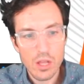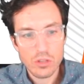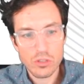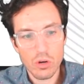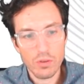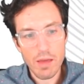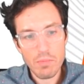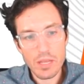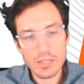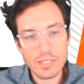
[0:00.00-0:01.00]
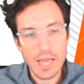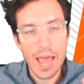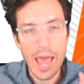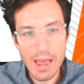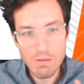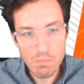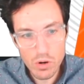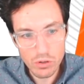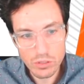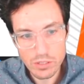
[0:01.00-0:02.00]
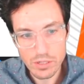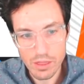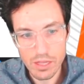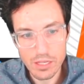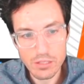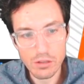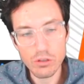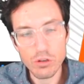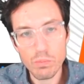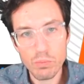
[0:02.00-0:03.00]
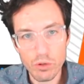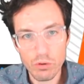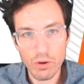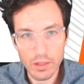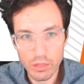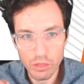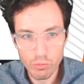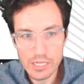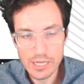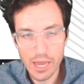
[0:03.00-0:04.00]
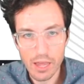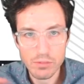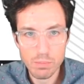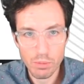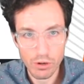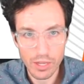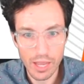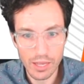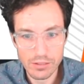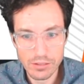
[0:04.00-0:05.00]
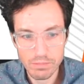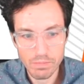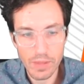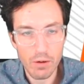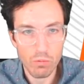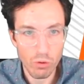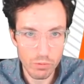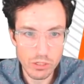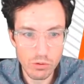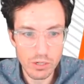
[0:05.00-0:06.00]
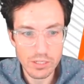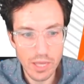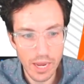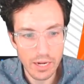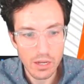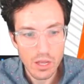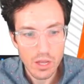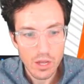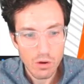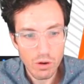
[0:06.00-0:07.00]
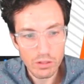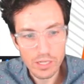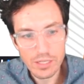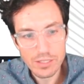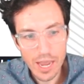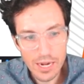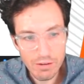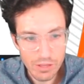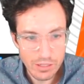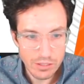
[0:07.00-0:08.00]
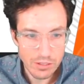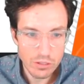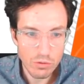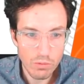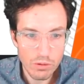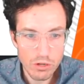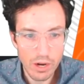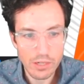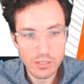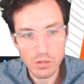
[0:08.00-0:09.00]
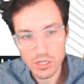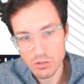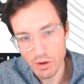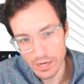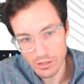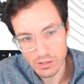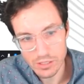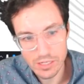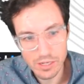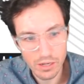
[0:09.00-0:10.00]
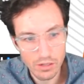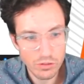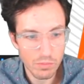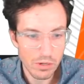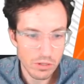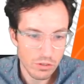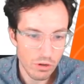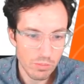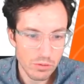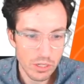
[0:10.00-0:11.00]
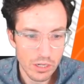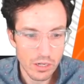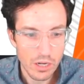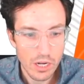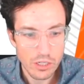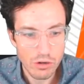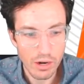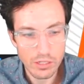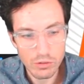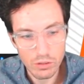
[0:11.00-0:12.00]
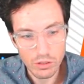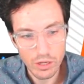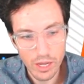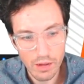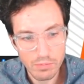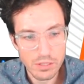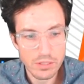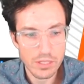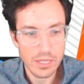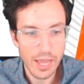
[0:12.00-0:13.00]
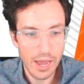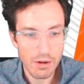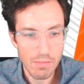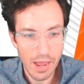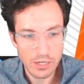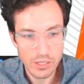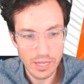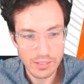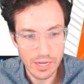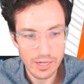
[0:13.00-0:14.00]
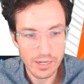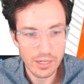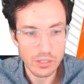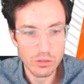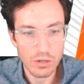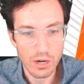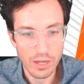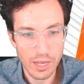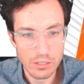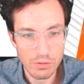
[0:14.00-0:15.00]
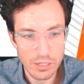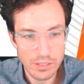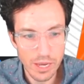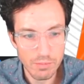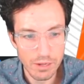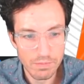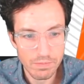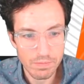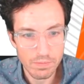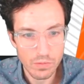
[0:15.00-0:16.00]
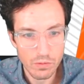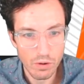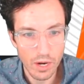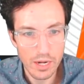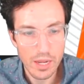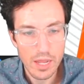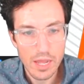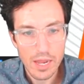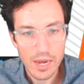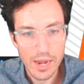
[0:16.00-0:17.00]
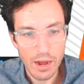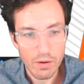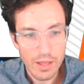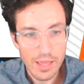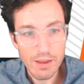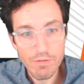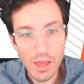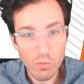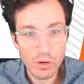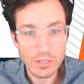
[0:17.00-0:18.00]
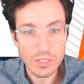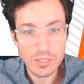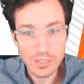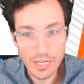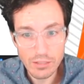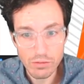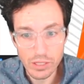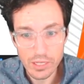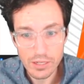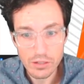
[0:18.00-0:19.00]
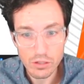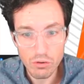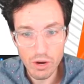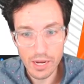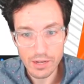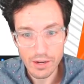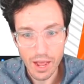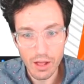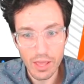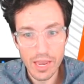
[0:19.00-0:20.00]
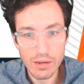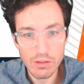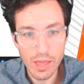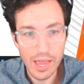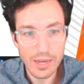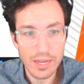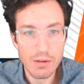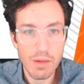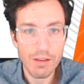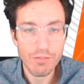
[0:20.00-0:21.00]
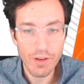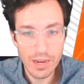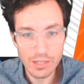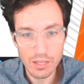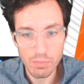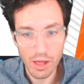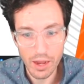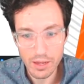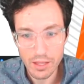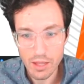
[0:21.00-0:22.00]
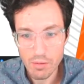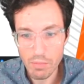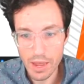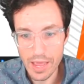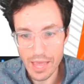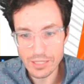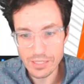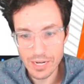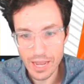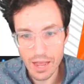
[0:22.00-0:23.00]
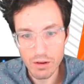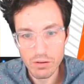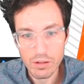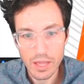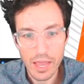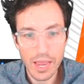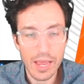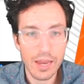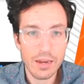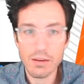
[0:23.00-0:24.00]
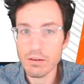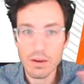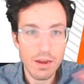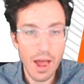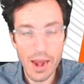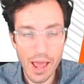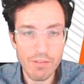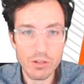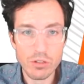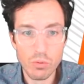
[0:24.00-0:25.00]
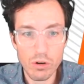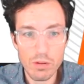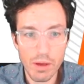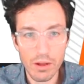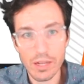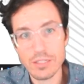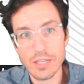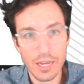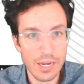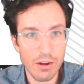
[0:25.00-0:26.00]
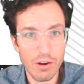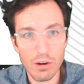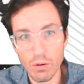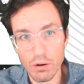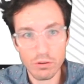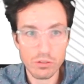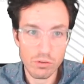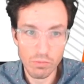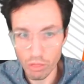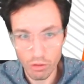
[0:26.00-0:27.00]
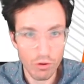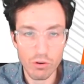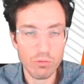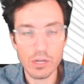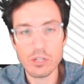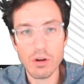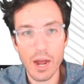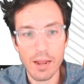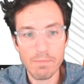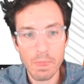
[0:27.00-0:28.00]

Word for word: So that means at most, this loop will run three times per case. Now, what are we doing inside? Well, inside of this, this is where we're trying to extract our details from the description, trying to do a lookup to see how to match that data and doing our case reassignment, right? Now, if that works successfully, great. I'll handle that in my finally block by exiting out and not having to worry about a secondary or third retry.